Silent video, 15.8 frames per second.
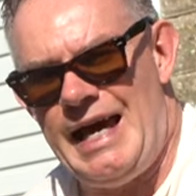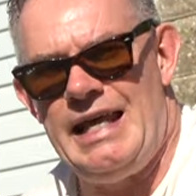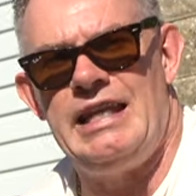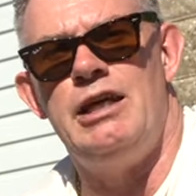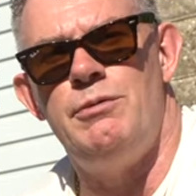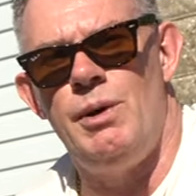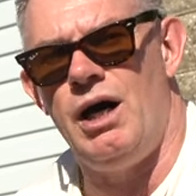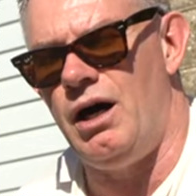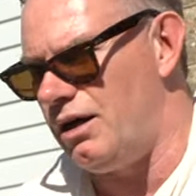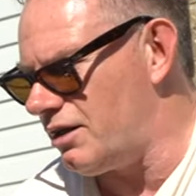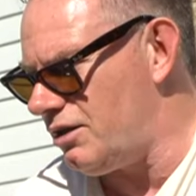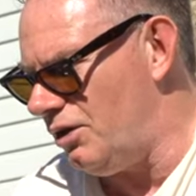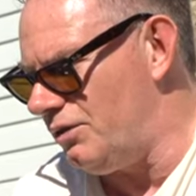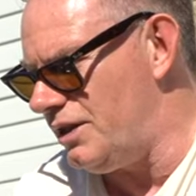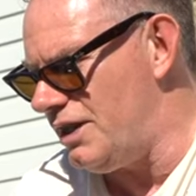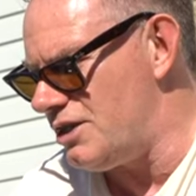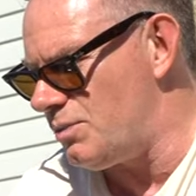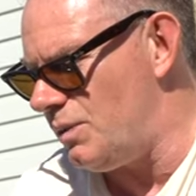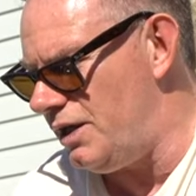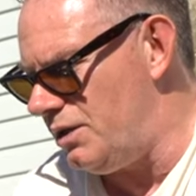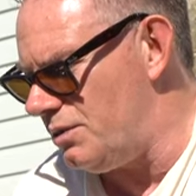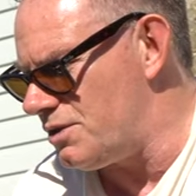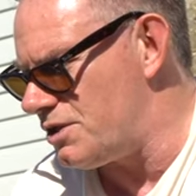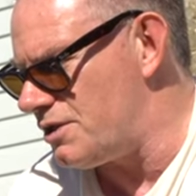any mark on these
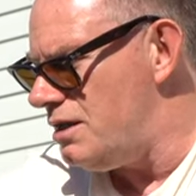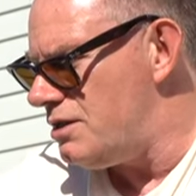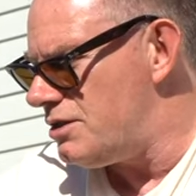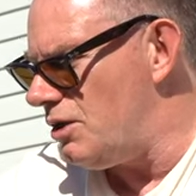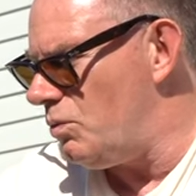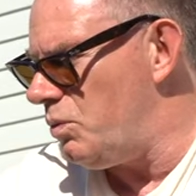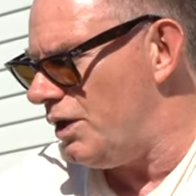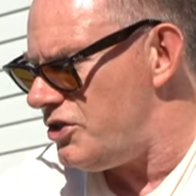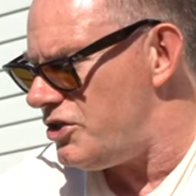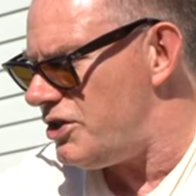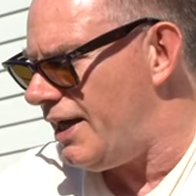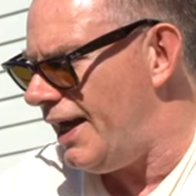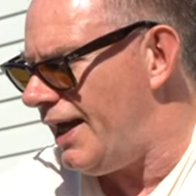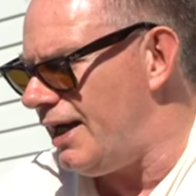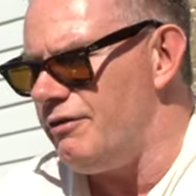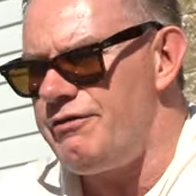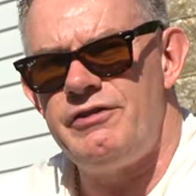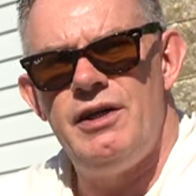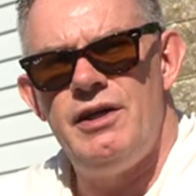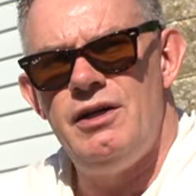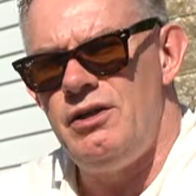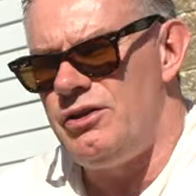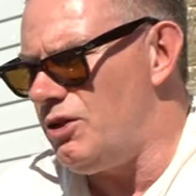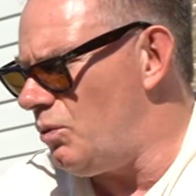wheels. So once you have
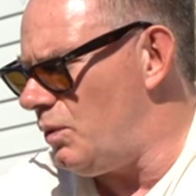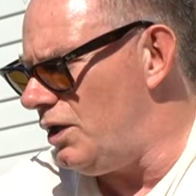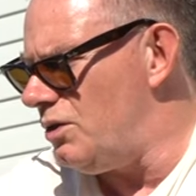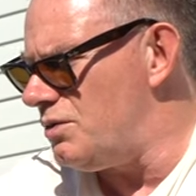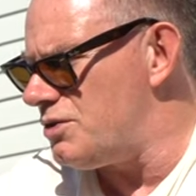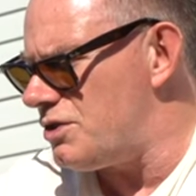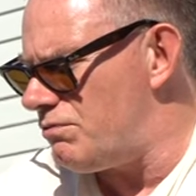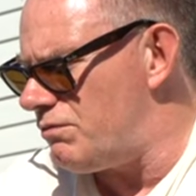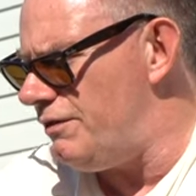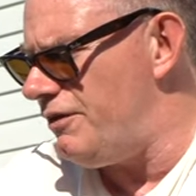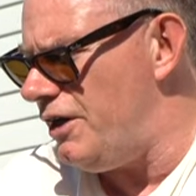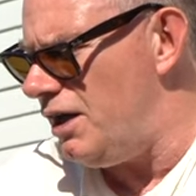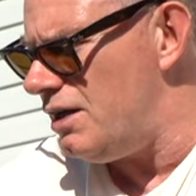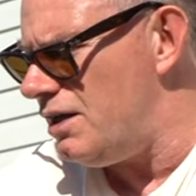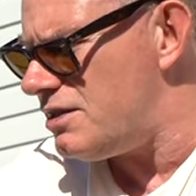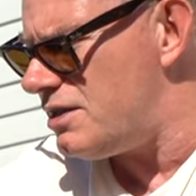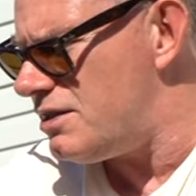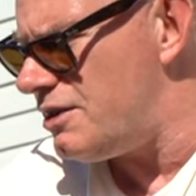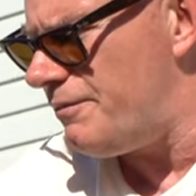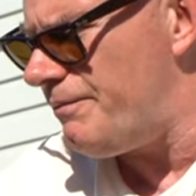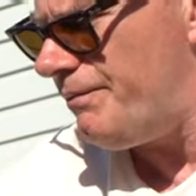the wheels reversed